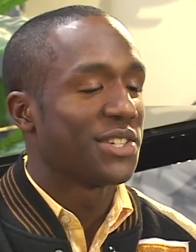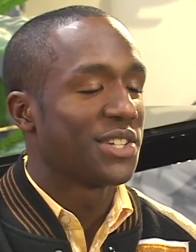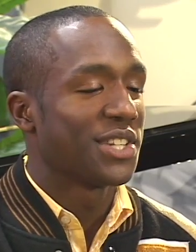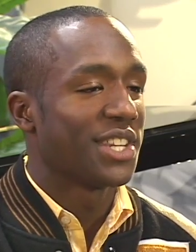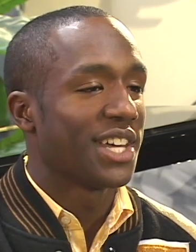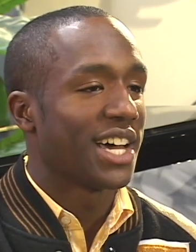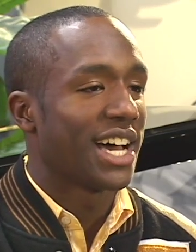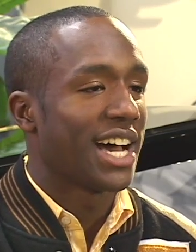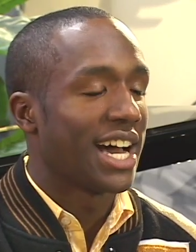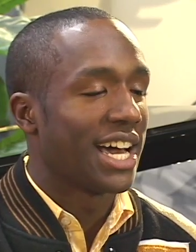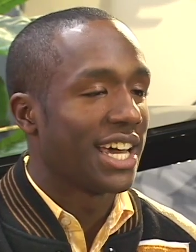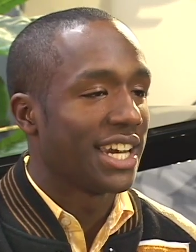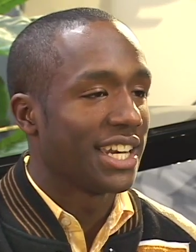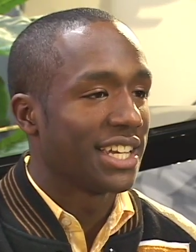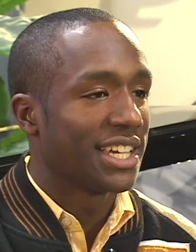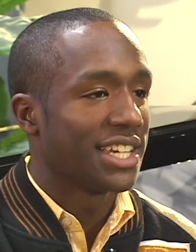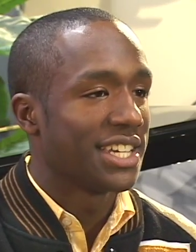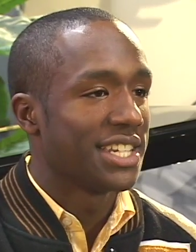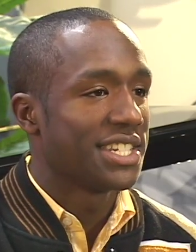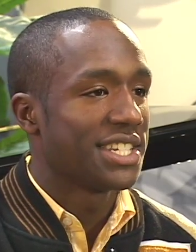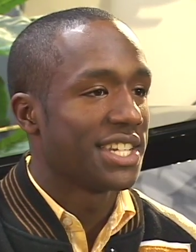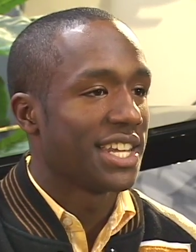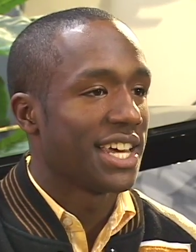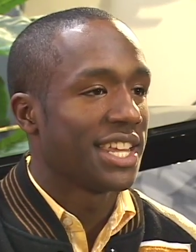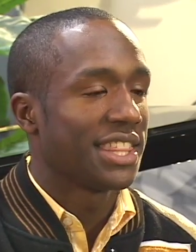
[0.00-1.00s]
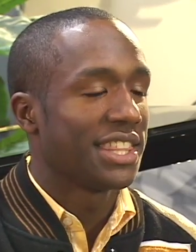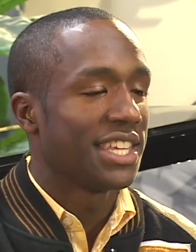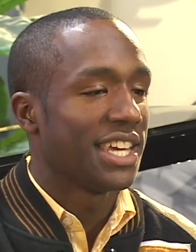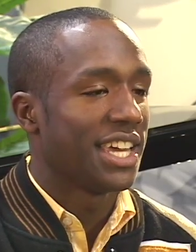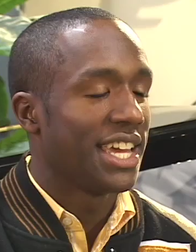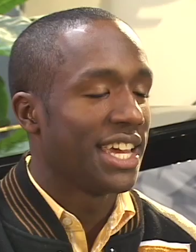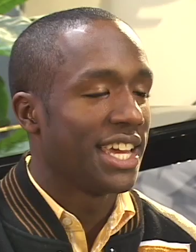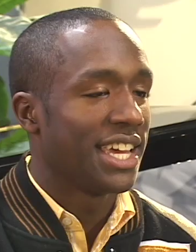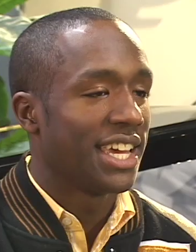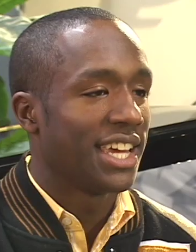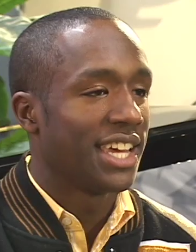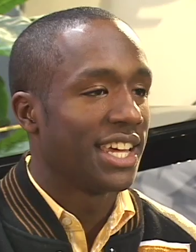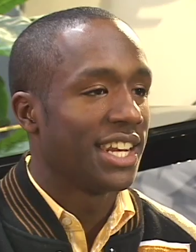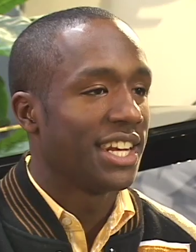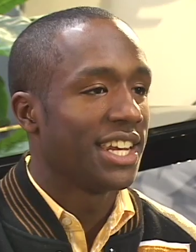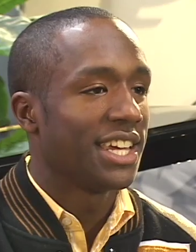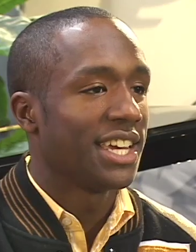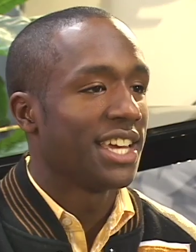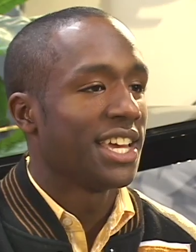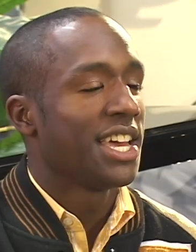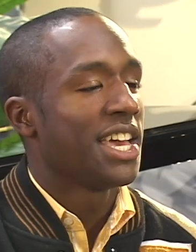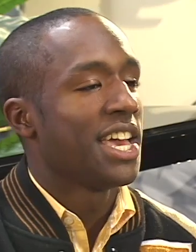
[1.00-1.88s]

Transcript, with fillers: to the audience at the end,